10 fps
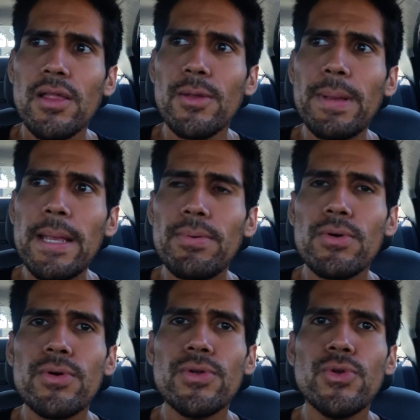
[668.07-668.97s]
the
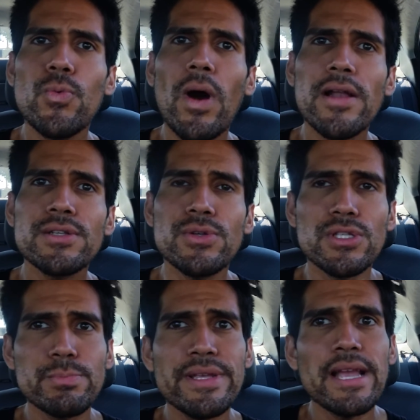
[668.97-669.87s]
people who you want to
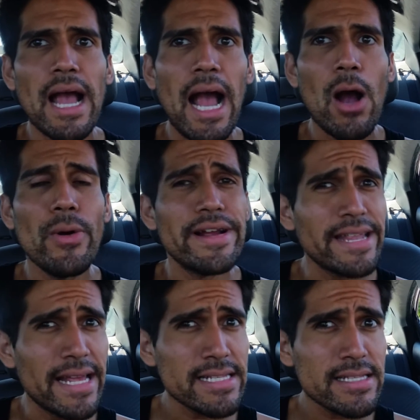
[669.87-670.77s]
speak out
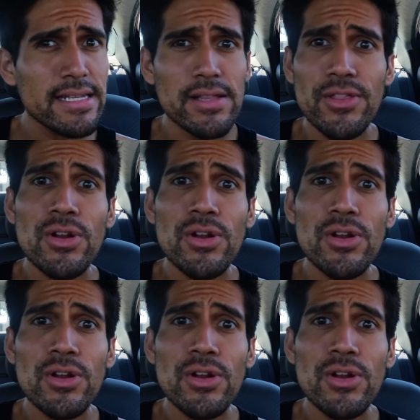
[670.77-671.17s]
against it.